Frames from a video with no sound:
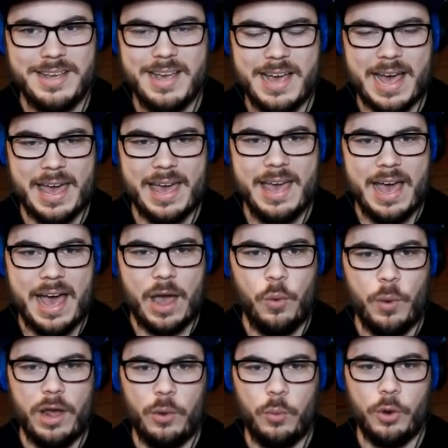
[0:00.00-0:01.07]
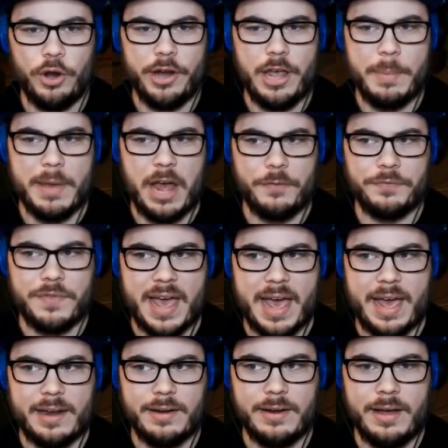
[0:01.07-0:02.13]
I, I will worry about
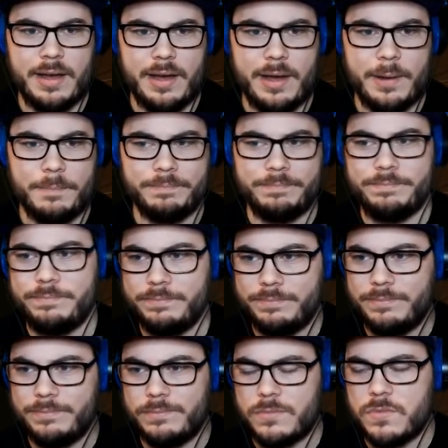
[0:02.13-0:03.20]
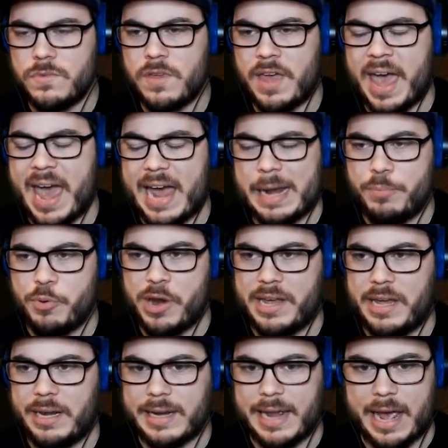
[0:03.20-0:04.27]
that, um, the hack
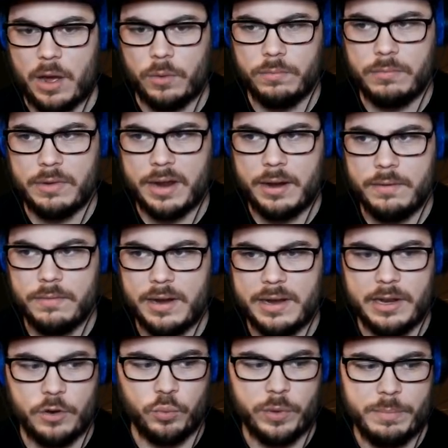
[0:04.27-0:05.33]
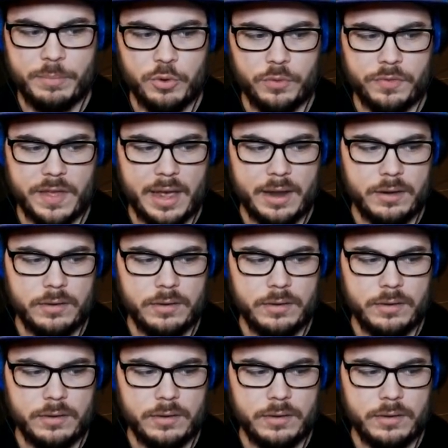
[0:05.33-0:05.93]
breaking down. I need to reboot that.